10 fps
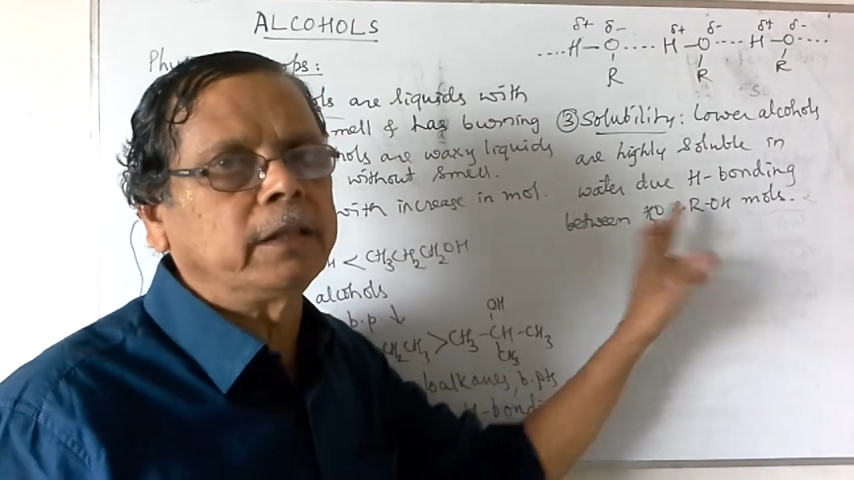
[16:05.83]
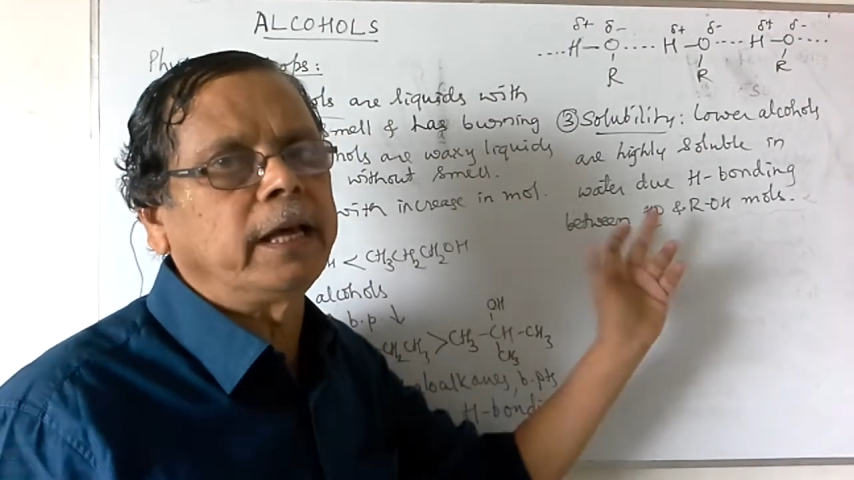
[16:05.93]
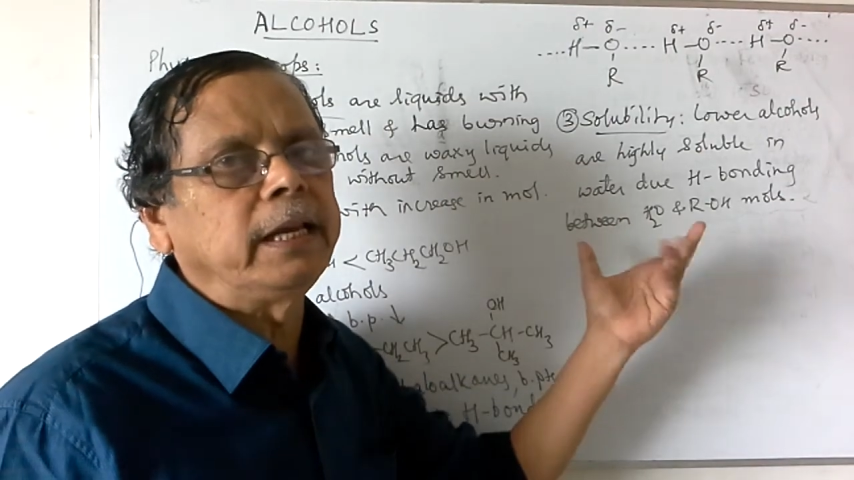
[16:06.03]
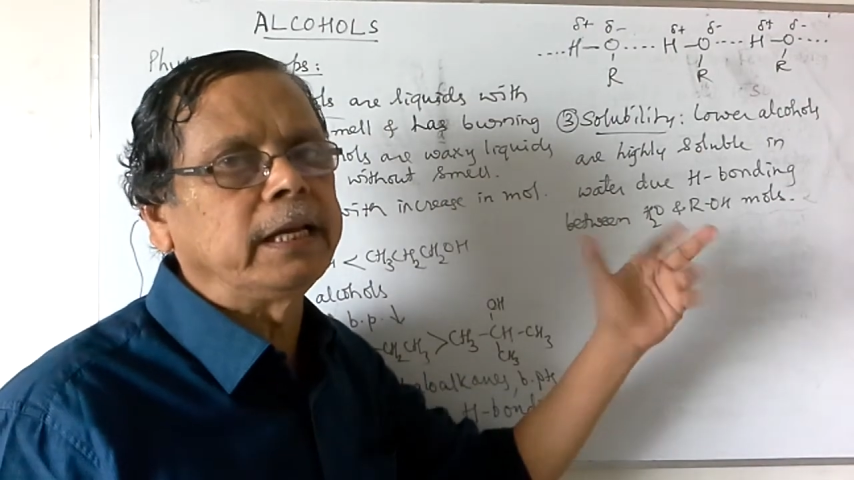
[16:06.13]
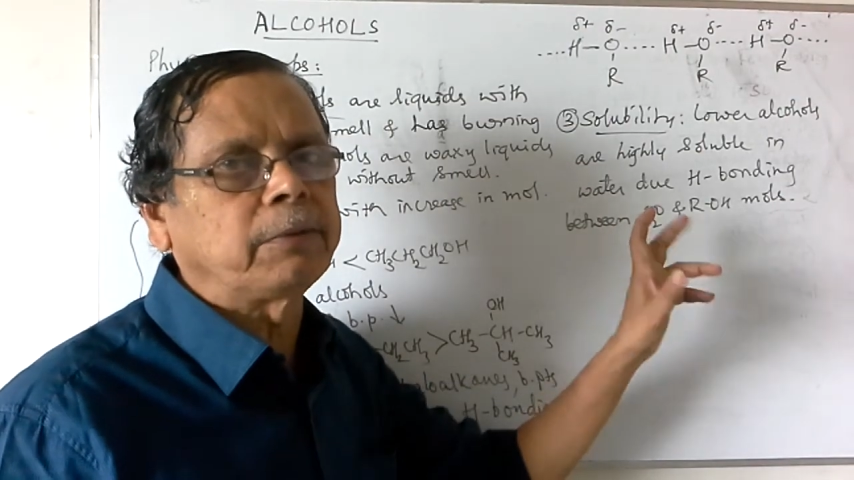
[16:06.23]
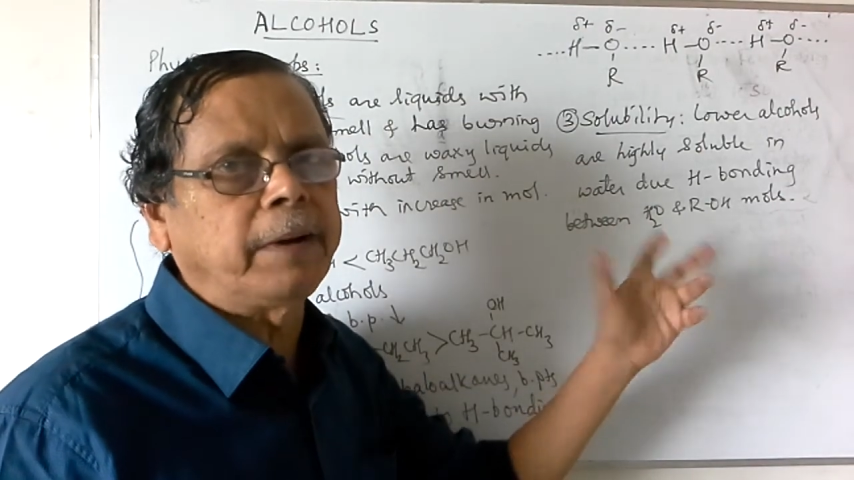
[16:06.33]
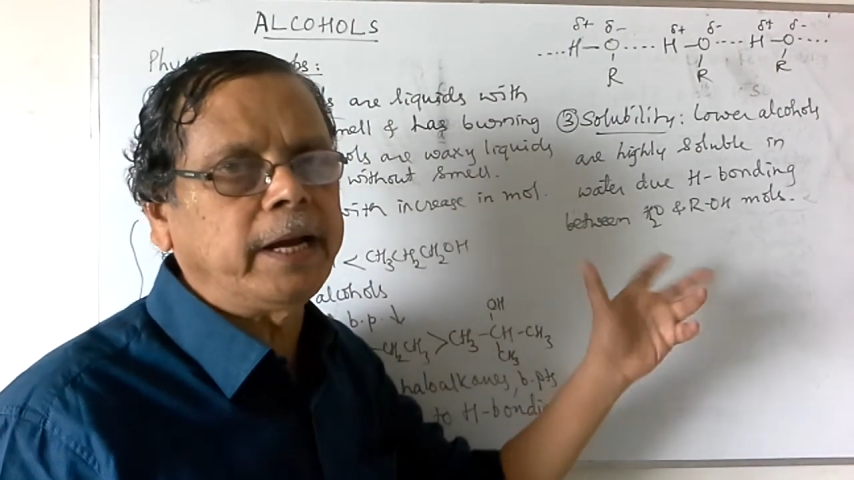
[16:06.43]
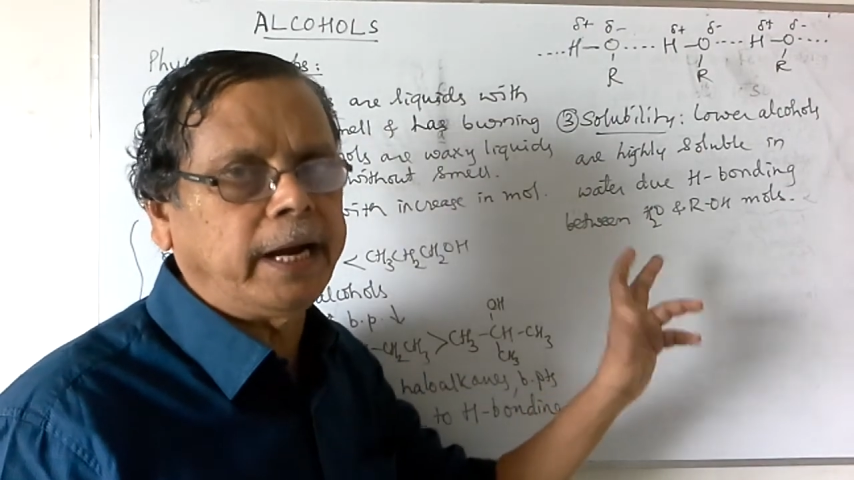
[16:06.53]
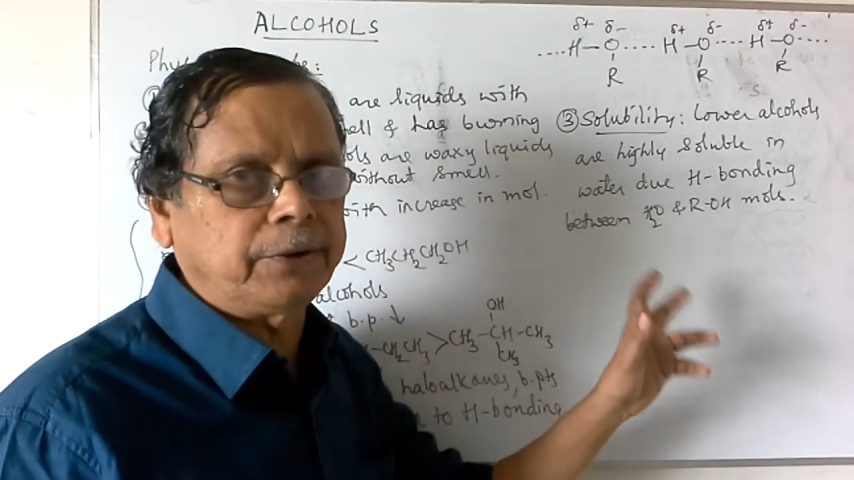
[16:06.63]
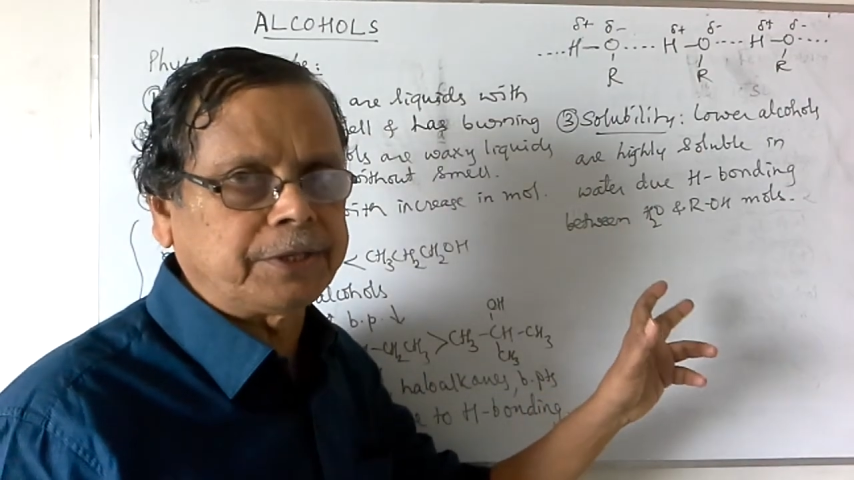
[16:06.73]
they link by
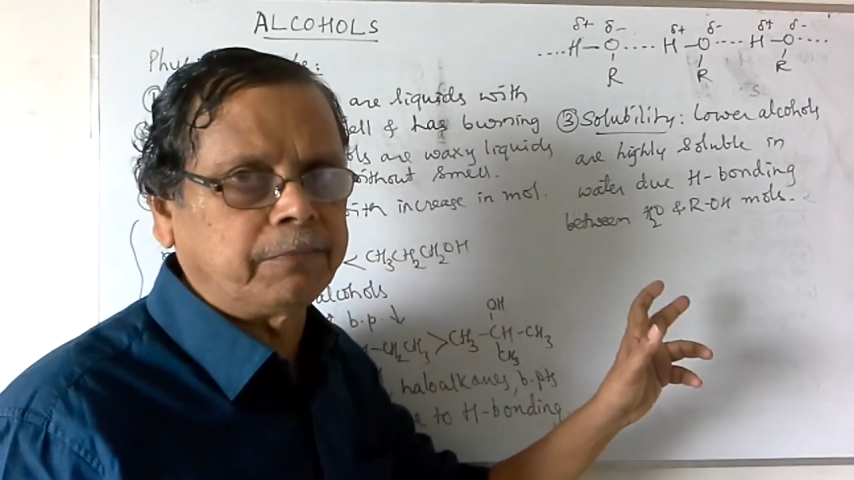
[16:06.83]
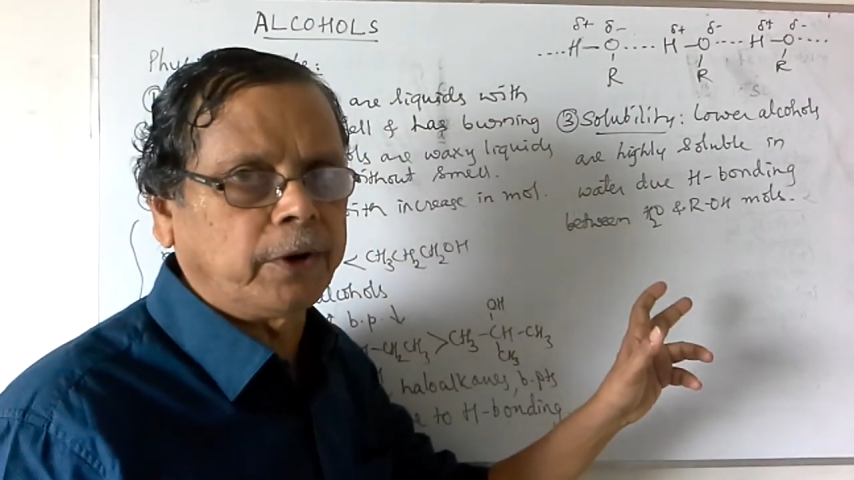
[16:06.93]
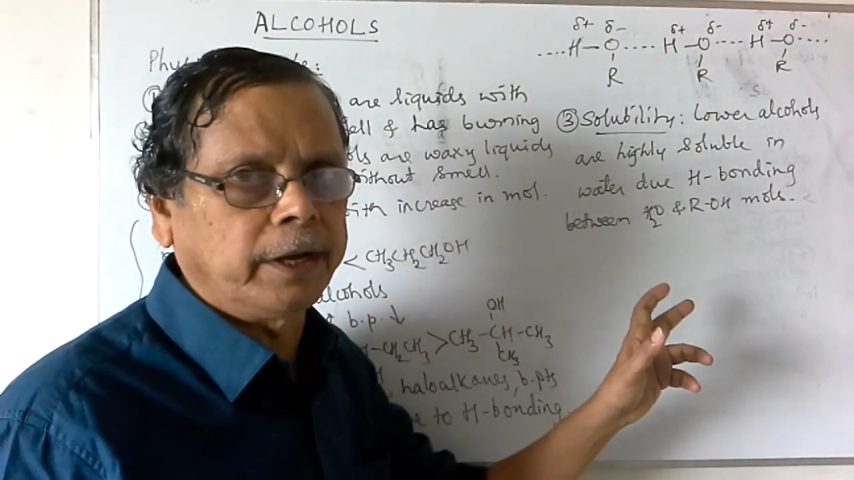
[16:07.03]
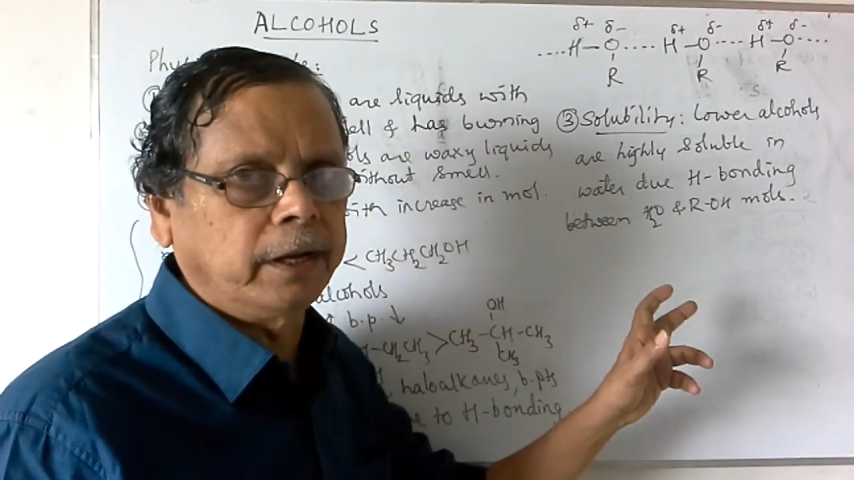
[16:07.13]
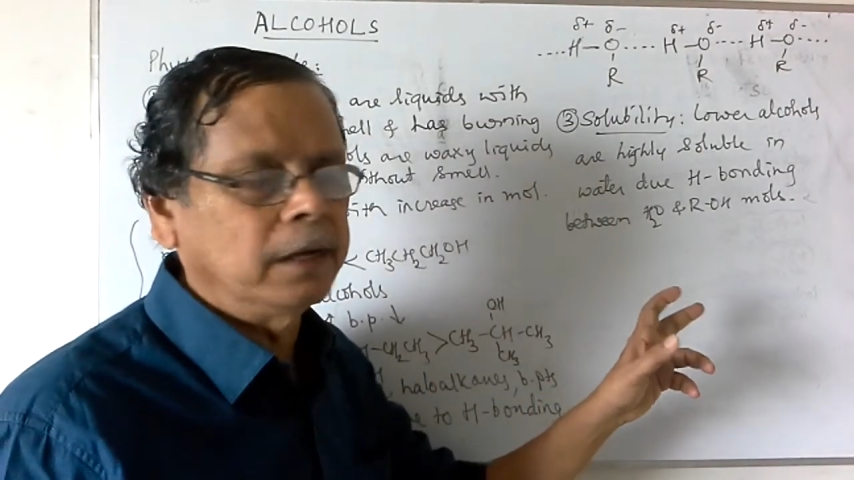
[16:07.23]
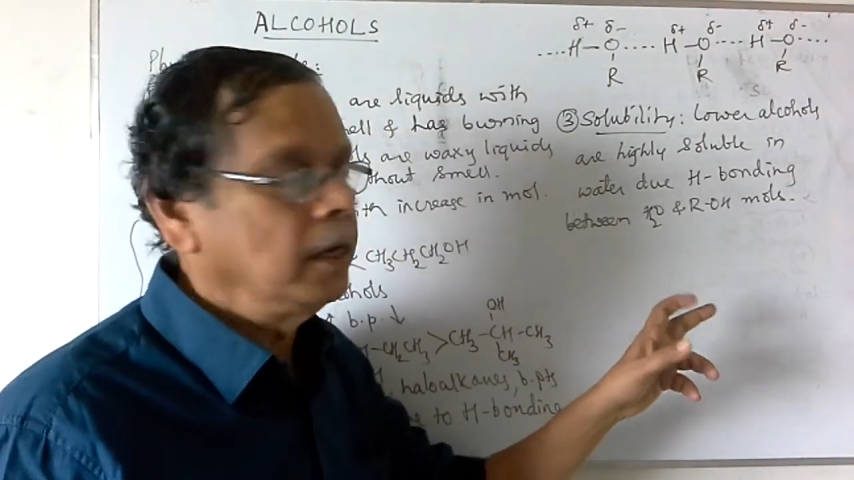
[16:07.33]
hydrogen bonding.